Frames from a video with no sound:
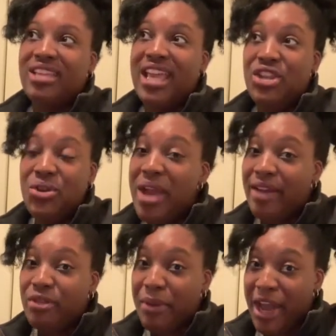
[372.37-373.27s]
and you have
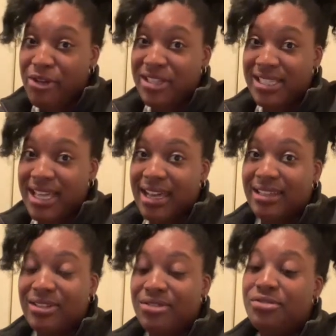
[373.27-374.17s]
the power to kind
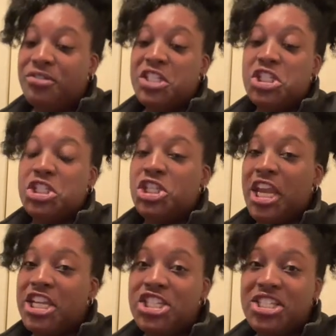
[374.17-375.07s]
of
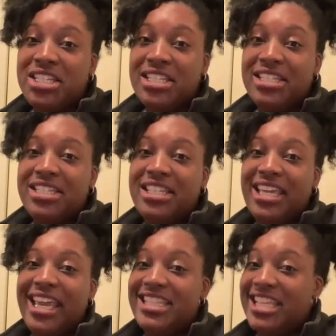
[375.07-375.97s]
change it
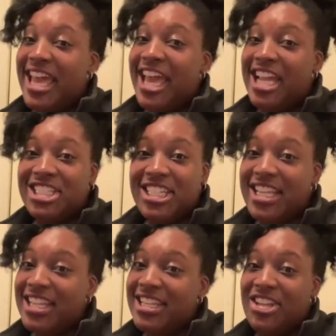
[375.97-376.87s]
and to hash
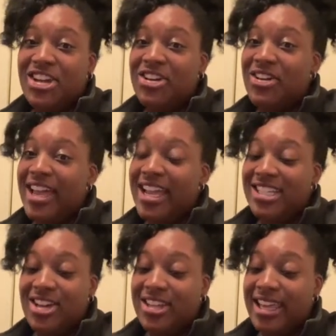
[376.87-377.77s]

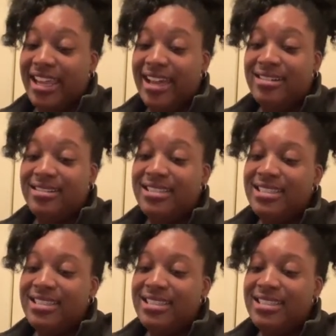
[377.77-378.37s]
all that out,